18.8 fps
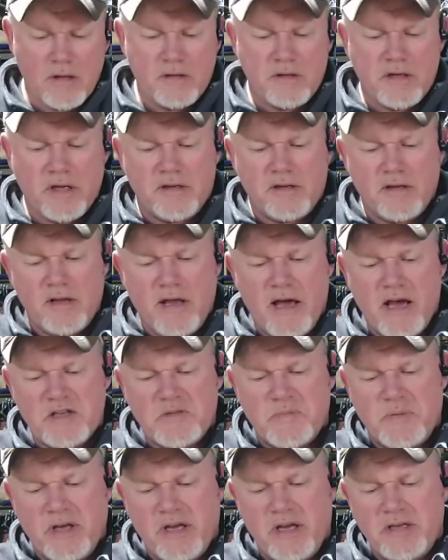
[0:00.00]
Take the
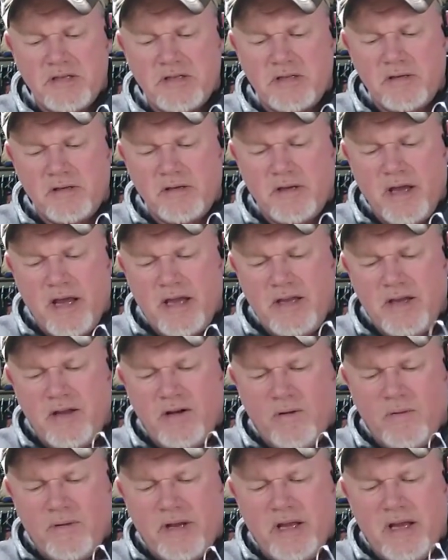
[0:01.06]
last piece, and you
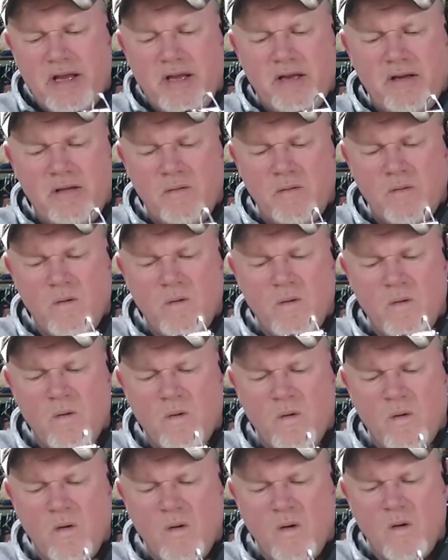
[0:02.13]
don't need
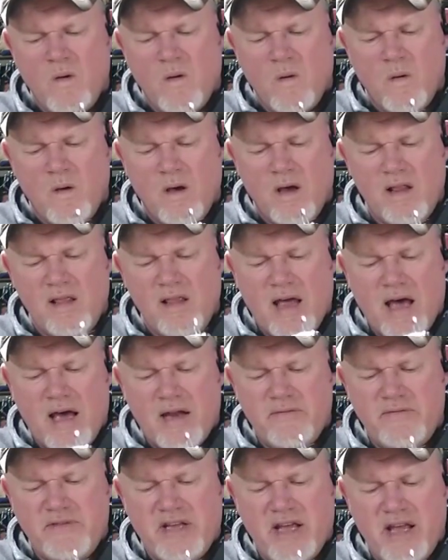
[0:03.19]
a lot
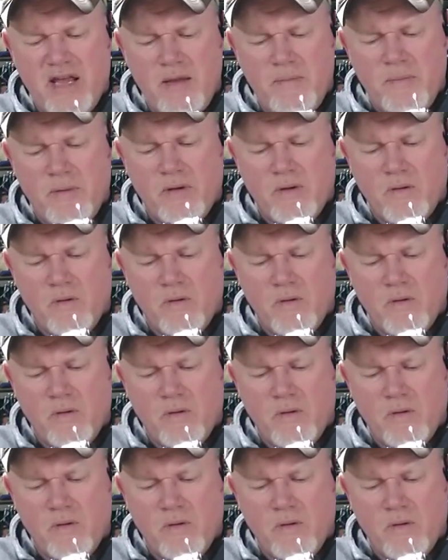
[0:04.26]
of tape.